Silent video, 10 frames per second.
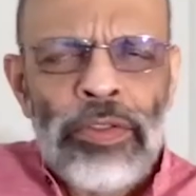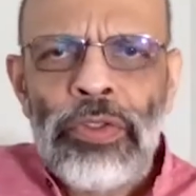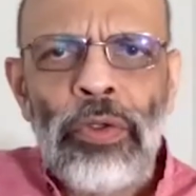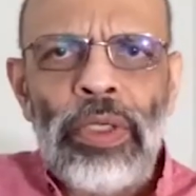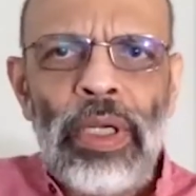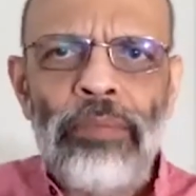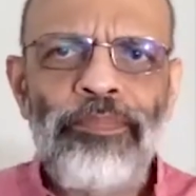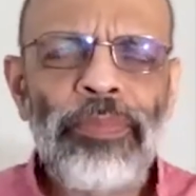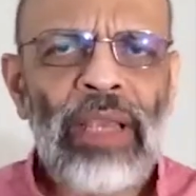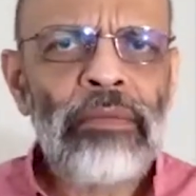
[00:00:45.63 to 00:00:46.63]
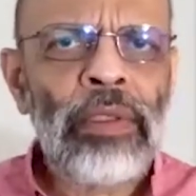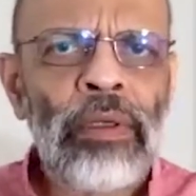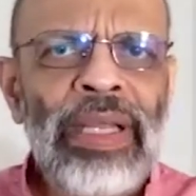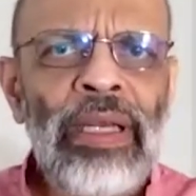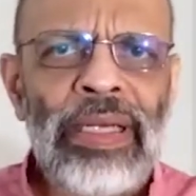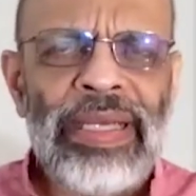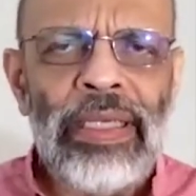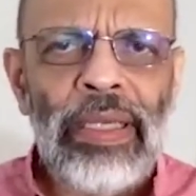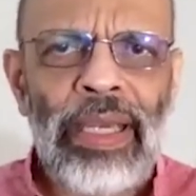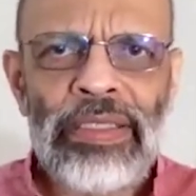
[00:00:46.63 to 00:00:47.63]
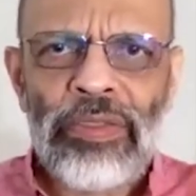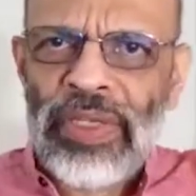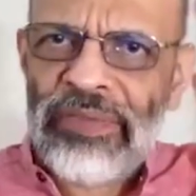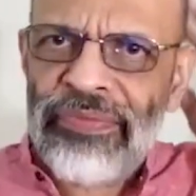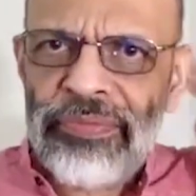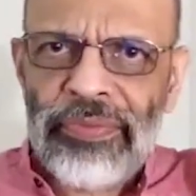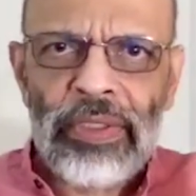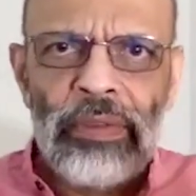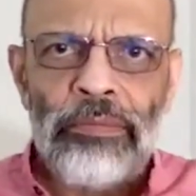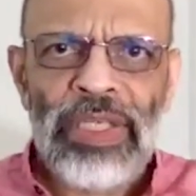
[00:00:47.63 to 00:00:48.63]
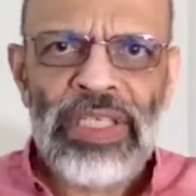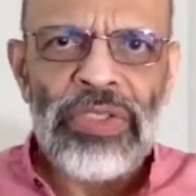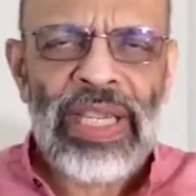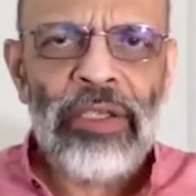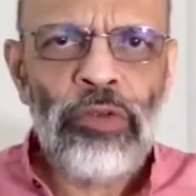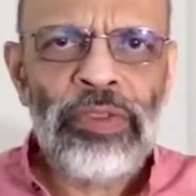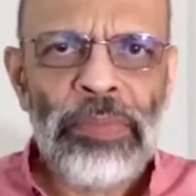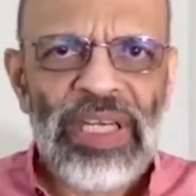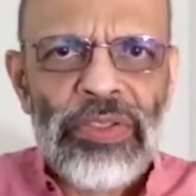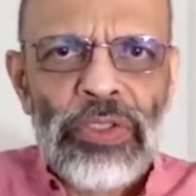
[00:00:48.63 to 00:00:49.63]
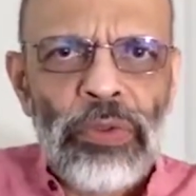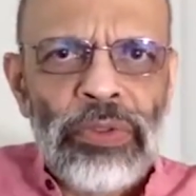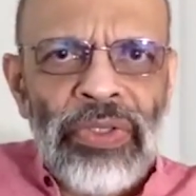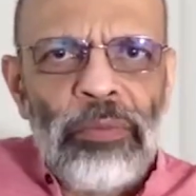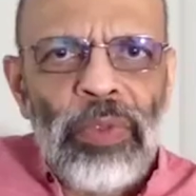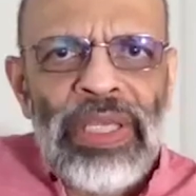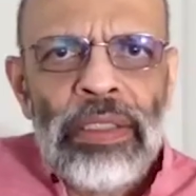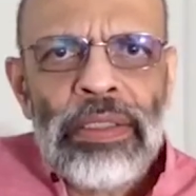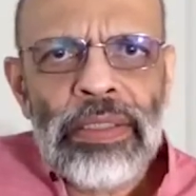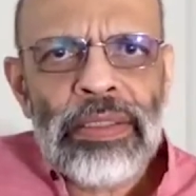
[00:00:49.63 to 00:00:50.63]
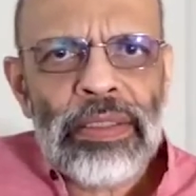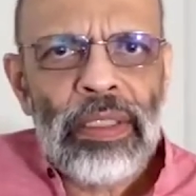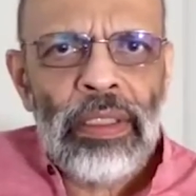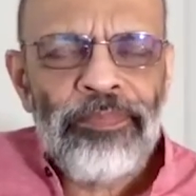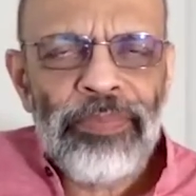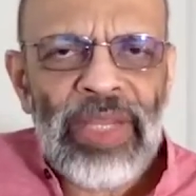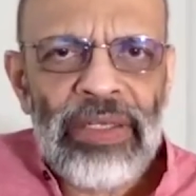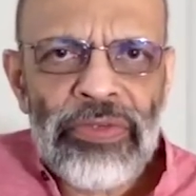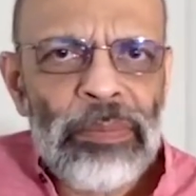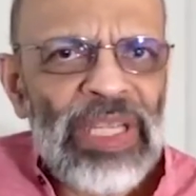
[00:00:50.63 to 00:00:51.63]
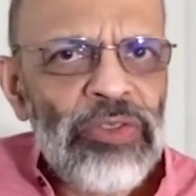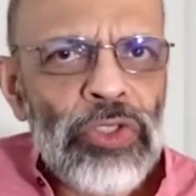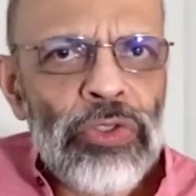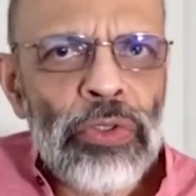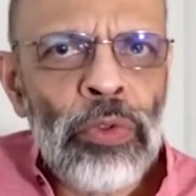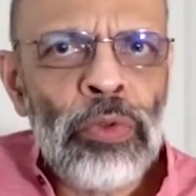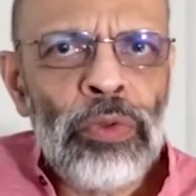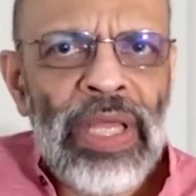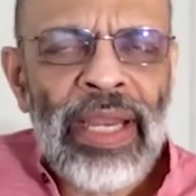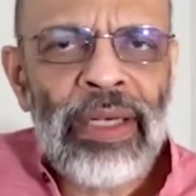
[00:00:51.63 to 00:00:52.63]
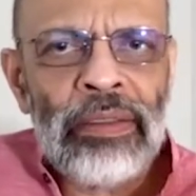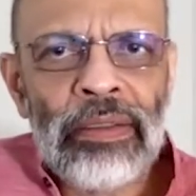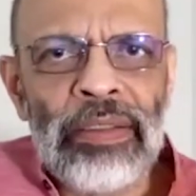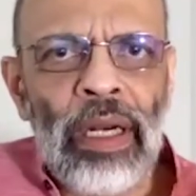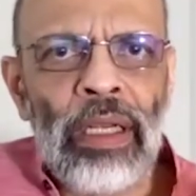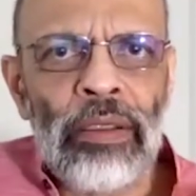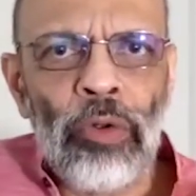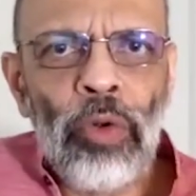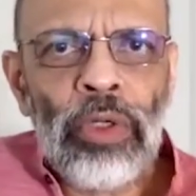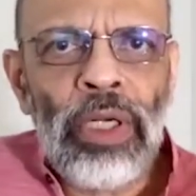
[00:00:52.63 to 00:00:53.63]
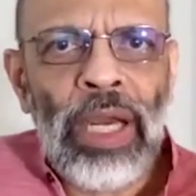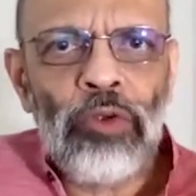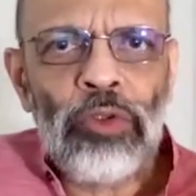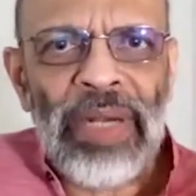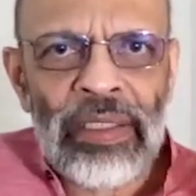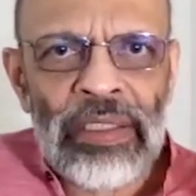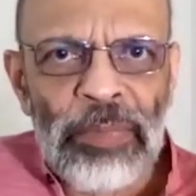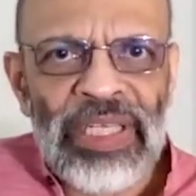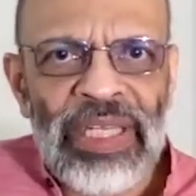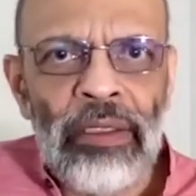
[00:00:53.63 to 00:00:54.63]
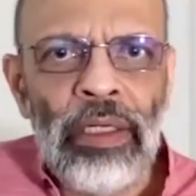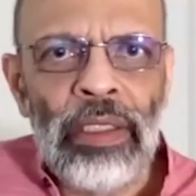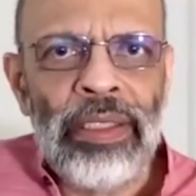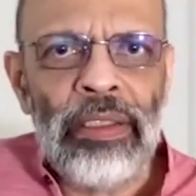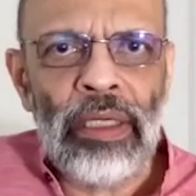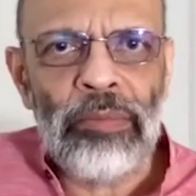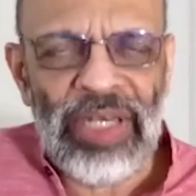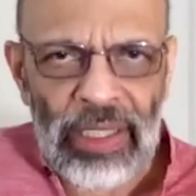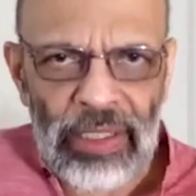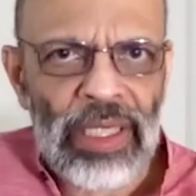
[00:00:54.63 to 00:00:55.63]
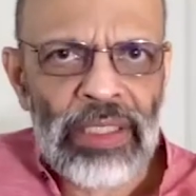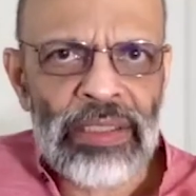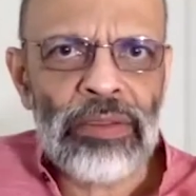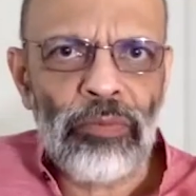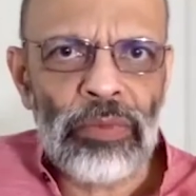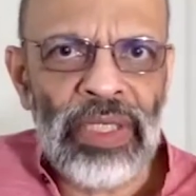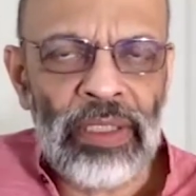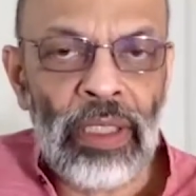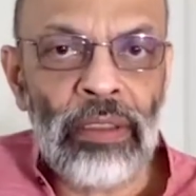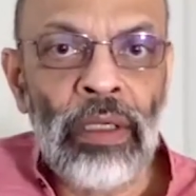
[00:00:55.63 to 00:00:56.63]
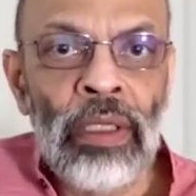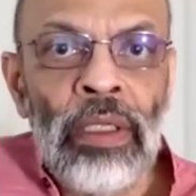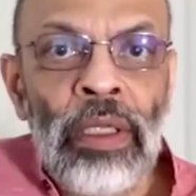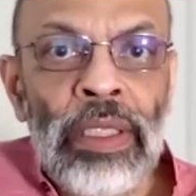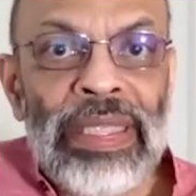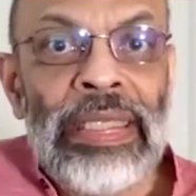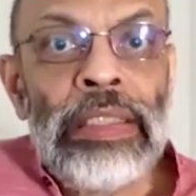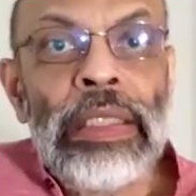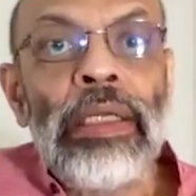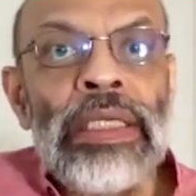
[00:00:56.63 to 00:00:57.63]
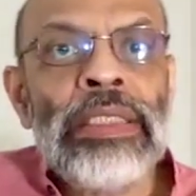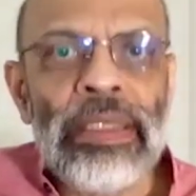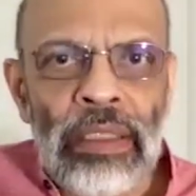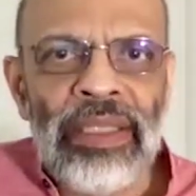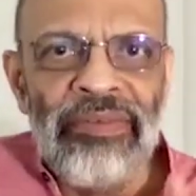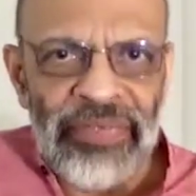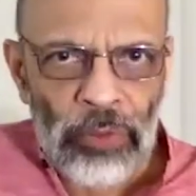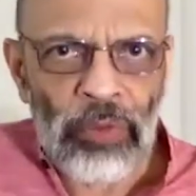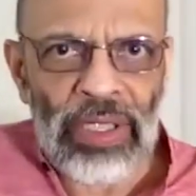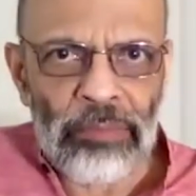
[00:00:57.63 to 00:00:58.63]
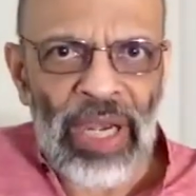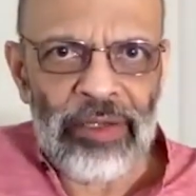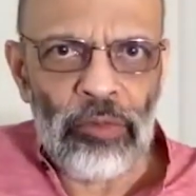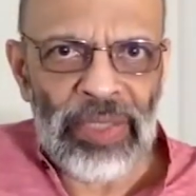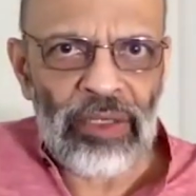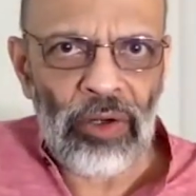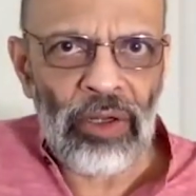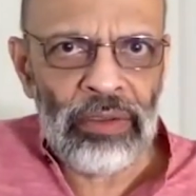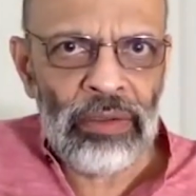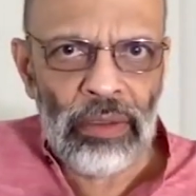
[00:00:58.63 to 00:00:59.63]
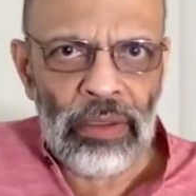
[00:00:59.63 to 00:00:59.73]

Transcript: So um, clearly, as we've uh, been saying over the past two or three weeks, um, it remains true that there are local outbreaks, particularly in urban areas, that are increasingly fueled by Omicron.